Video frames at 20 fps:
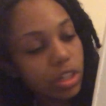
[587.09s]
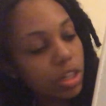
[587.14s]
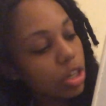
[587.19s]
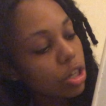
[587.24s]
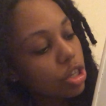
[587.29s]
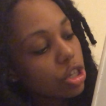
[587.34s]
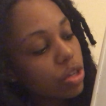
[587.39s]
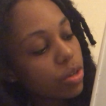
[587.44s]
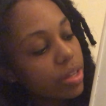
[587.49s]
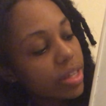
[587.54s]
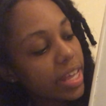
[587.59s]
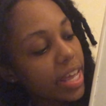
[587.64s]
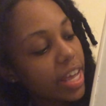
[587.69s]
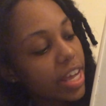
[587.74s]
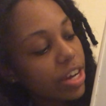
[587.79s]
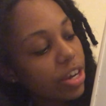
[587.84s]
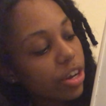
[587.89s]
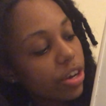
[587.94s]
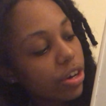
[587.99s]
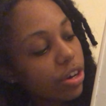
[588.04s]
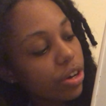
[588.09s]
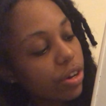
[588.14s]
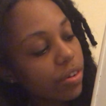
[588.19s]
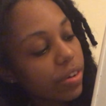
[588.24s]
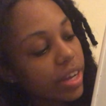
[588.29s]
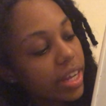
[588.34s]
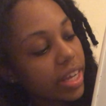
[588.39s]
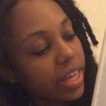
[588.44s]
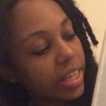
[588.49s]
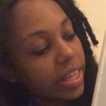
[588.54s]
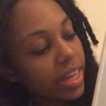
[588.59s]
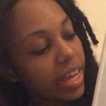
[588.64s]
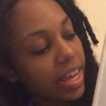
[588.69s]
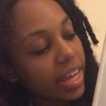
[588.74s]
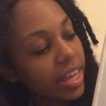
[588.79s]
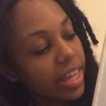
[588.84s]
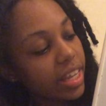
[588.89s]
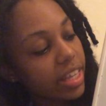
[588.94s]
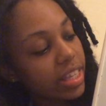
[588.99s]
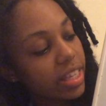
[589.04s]
So then you're going to create
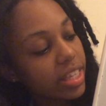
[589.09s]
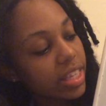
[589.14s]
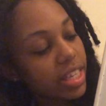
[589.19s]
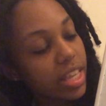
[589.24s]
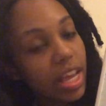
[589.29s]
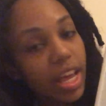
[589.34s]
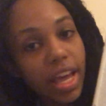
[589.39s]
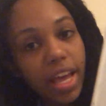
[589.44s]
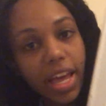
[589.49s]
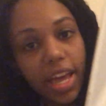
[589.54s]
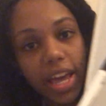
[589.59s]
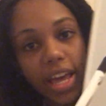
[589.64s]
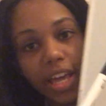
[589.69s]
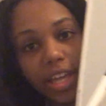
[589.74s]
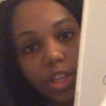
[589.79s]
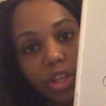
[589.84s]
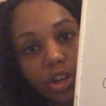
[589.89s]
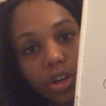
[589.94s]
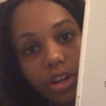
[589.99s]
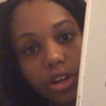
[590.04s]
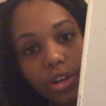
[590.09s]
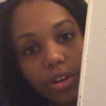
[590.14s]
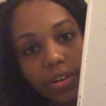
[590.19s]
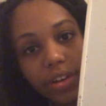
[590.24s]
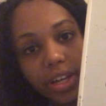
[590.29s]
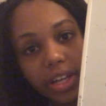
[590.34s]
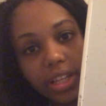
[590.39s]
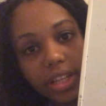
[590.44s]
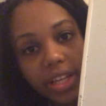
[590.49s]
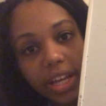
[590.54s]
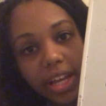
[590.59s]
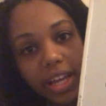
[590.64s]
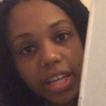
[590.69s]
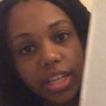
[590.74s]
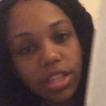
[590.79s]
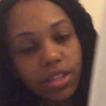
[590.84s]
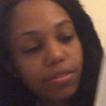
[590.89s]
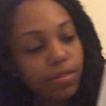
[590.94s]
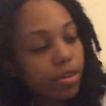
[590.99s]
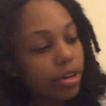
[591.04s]
lines. You're going to create
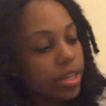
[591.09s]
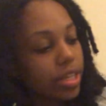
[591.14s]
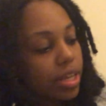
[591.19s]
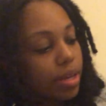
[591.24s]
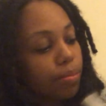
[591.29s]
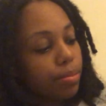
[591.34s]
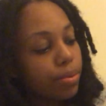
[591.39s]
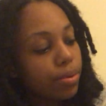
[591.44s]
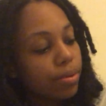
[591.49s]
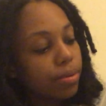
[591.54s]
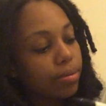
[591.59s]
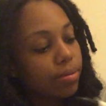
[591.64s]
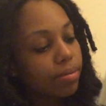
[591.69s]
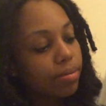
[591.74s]
lines, for example.